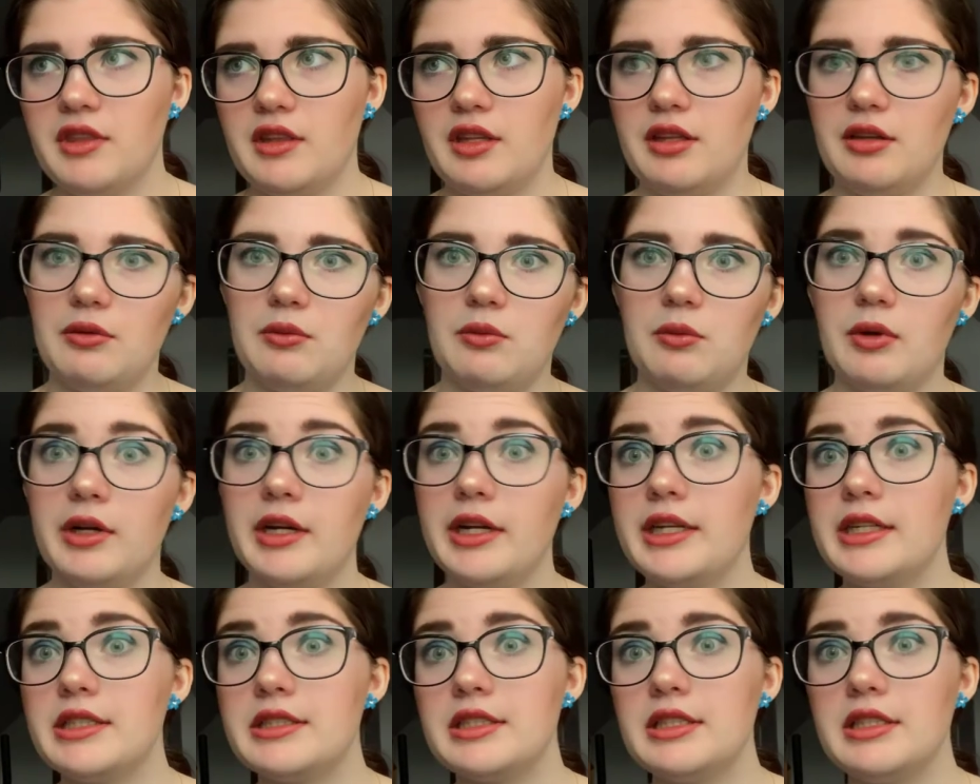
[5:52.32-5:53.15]
like
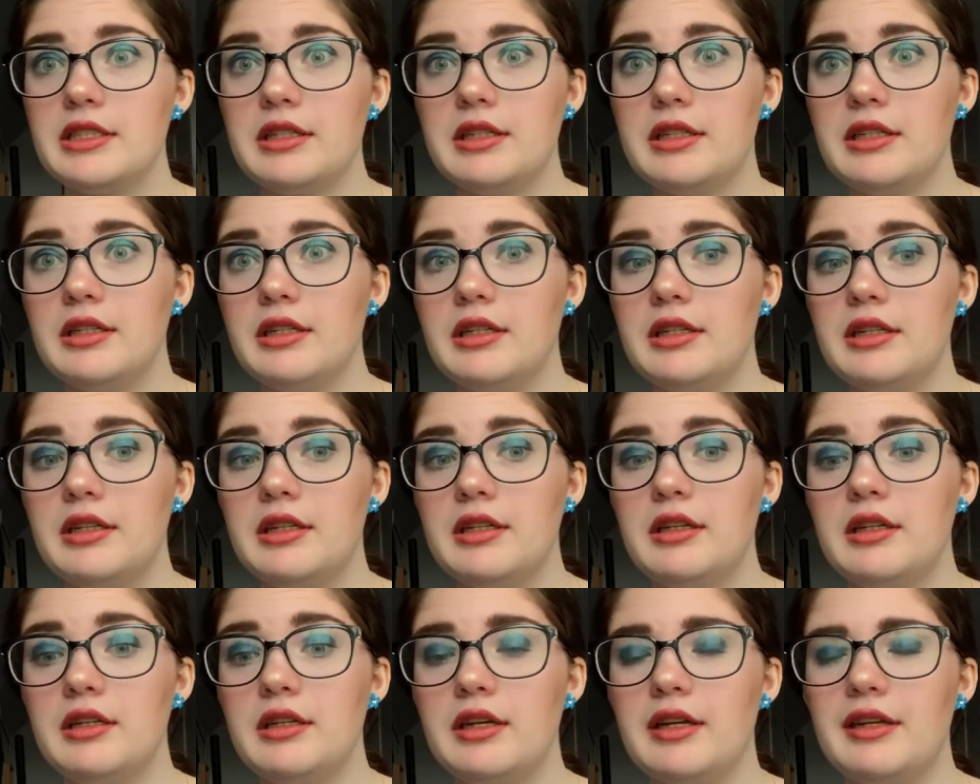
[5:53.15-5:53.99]
why is
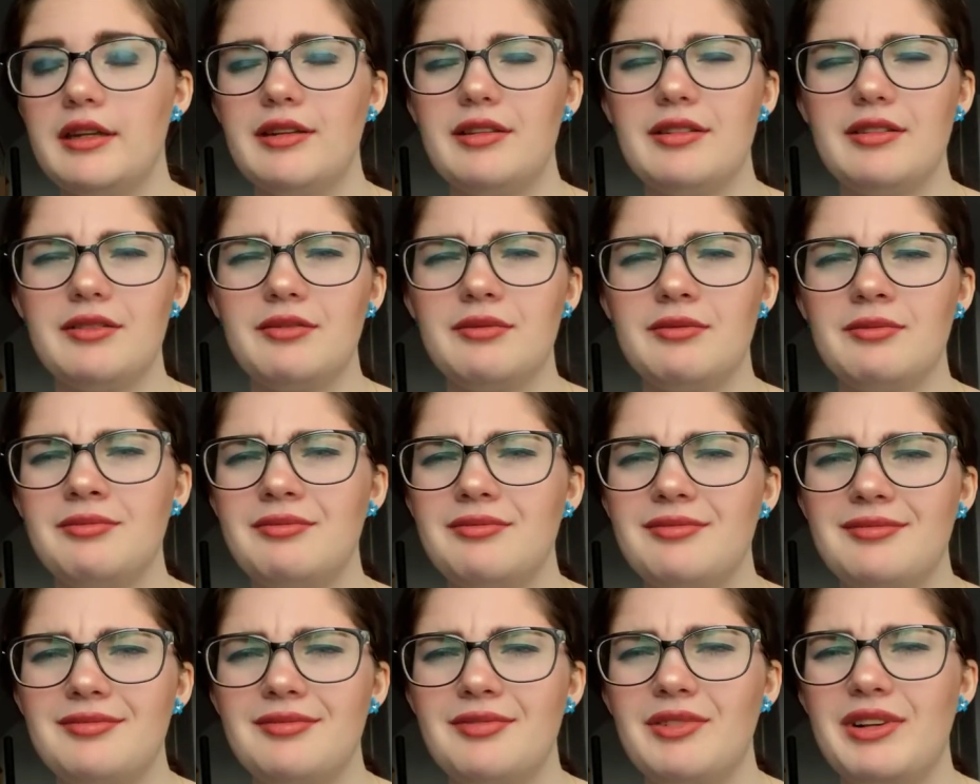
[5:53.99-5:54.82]
he like
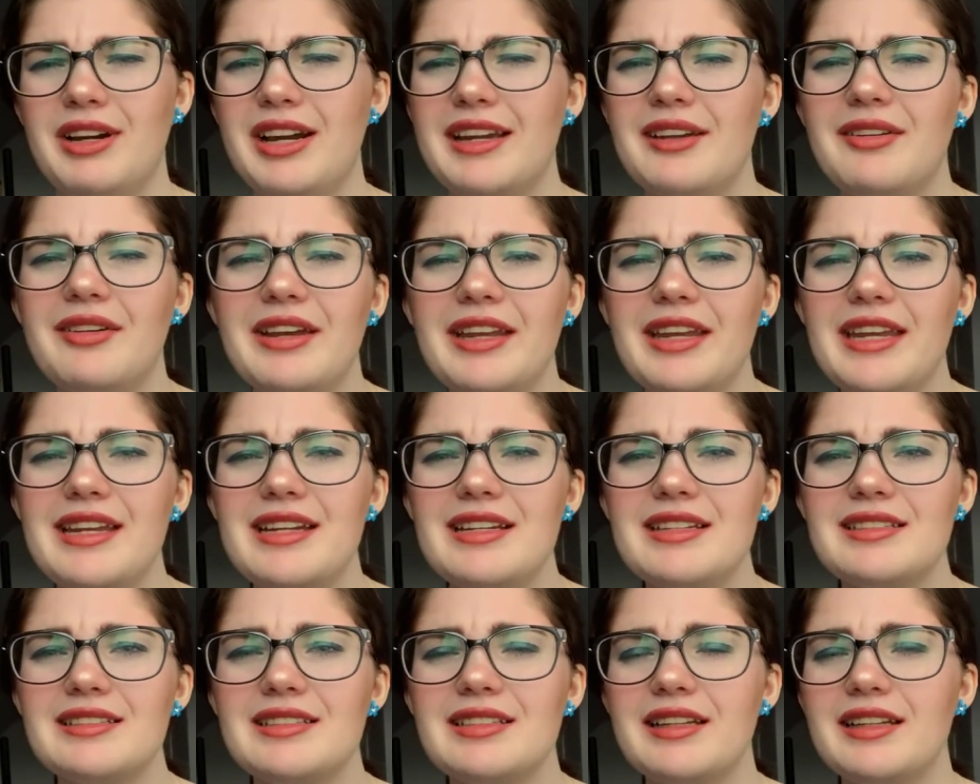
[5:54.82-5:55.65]
why
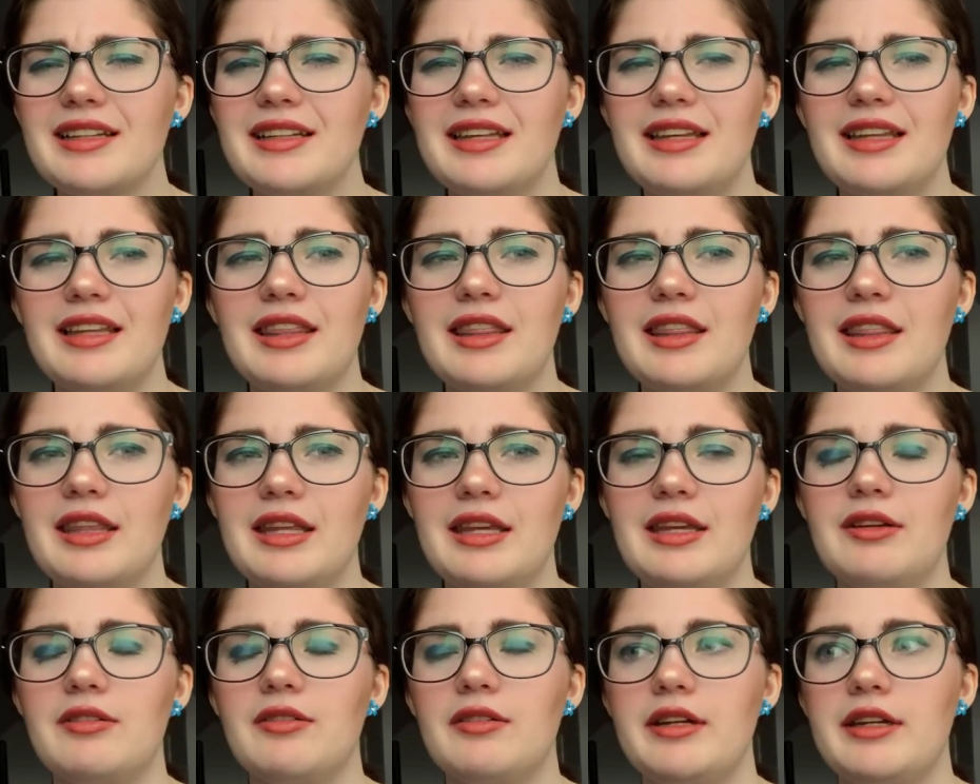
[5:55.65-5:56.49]
can't I like
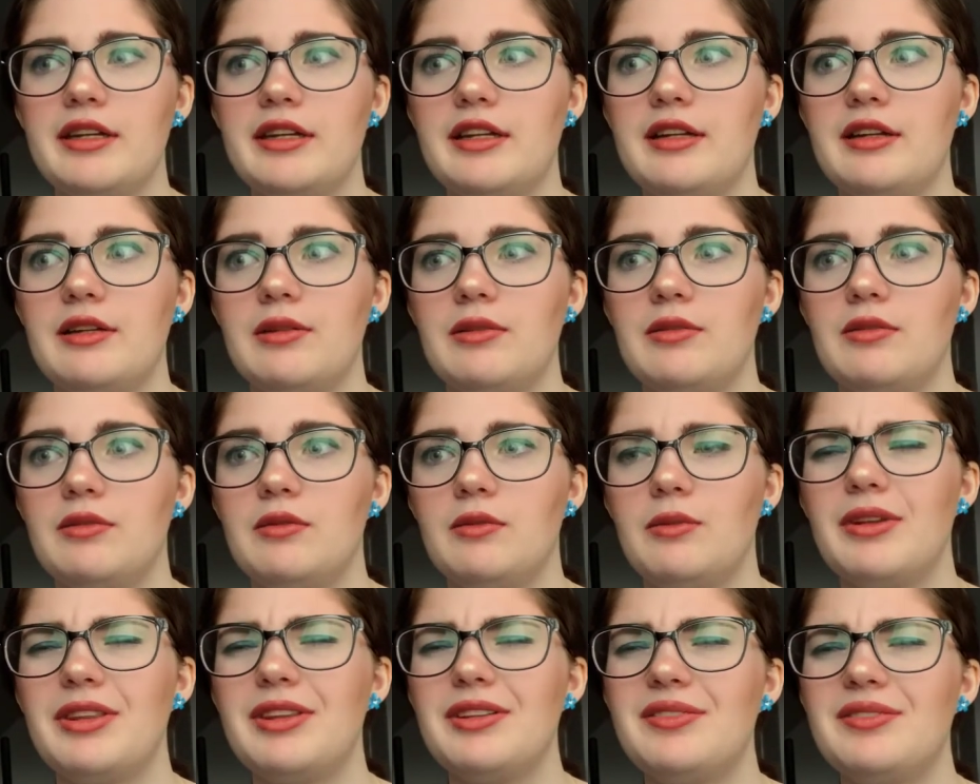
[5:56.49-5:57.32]
think right now
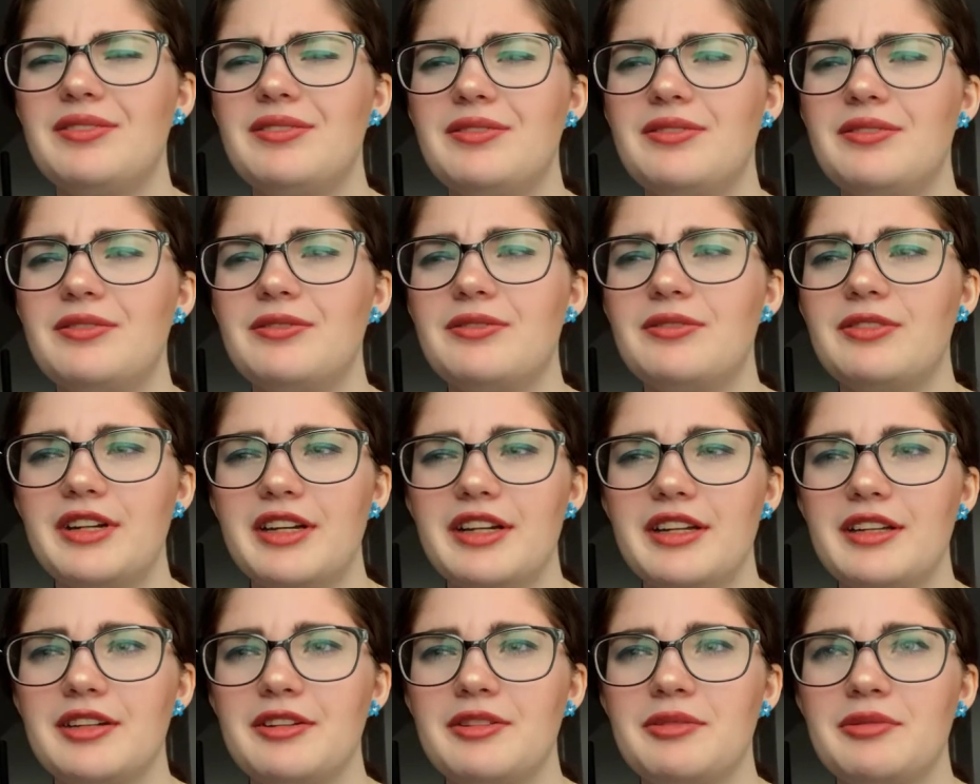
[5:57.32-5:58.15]
what the
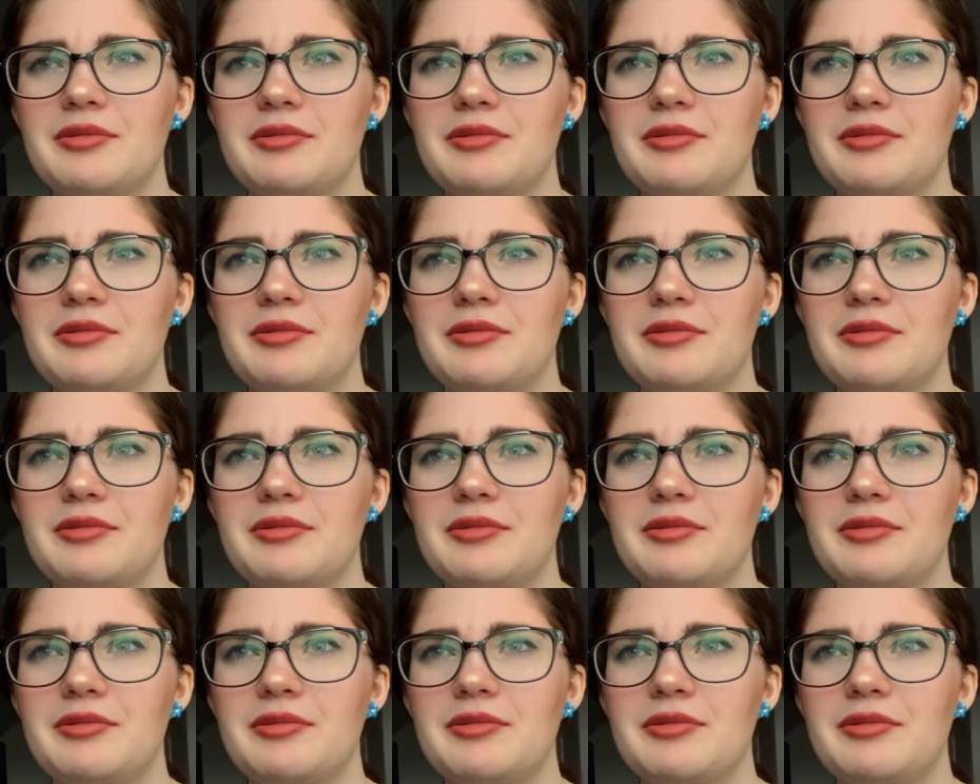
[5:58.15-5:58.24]
frick